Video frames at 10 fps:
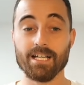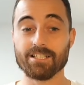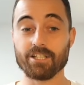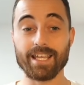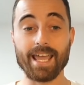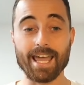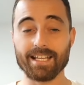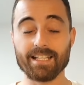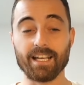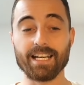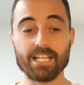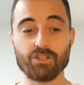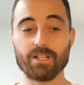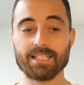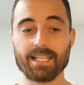So yeah, an
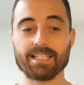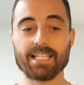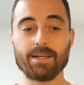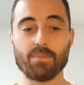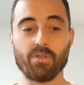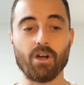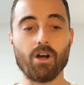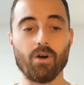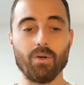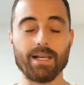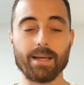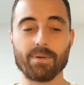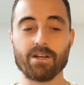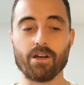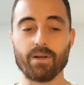interesting team on the whole. Let me
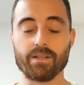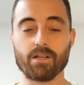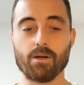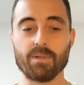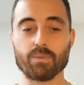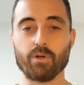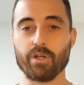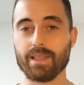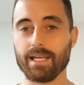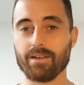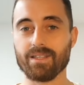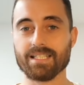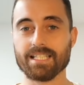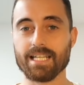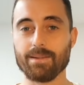know in the comments what you think of this
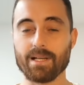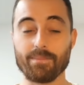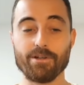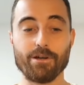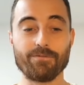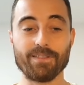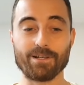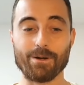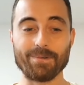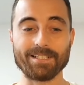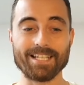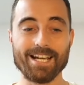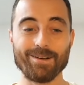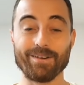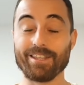team. Let me know in the comments
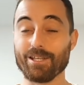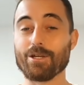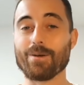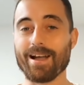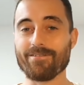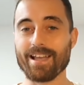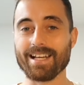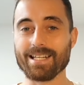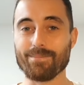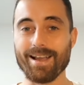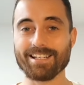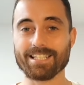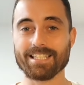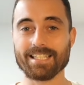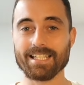whether you have any
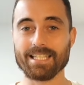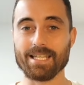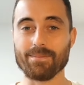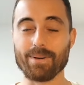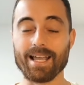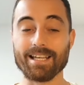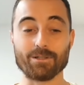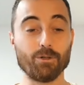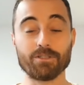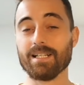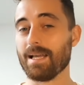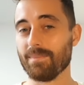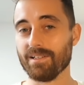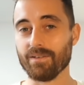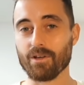Manchester City players. Also, let me
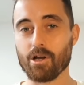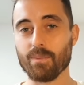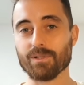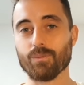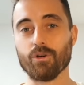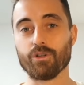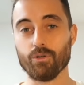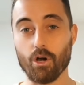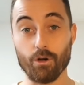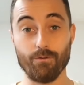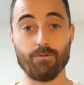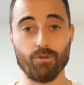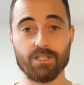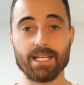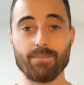know in the comments what your
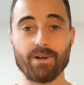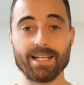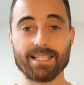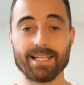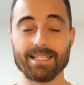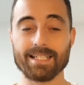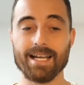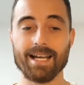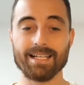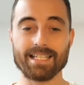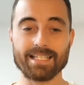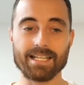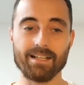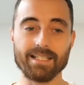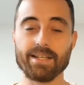overall team rating is. As I said,
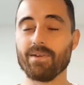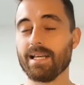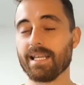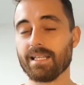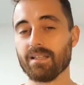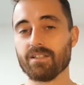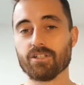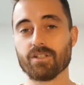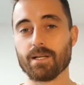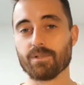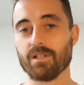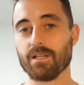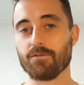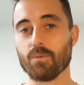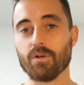I'll leave a link in the description
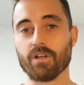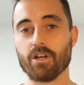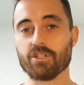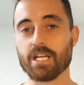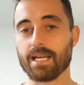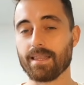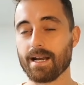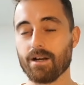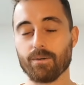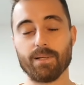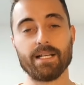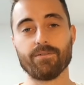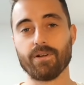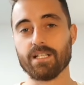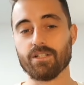if you want to go check that out. Completely
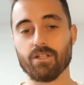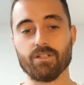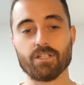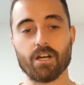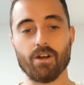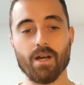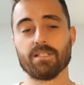free to do so.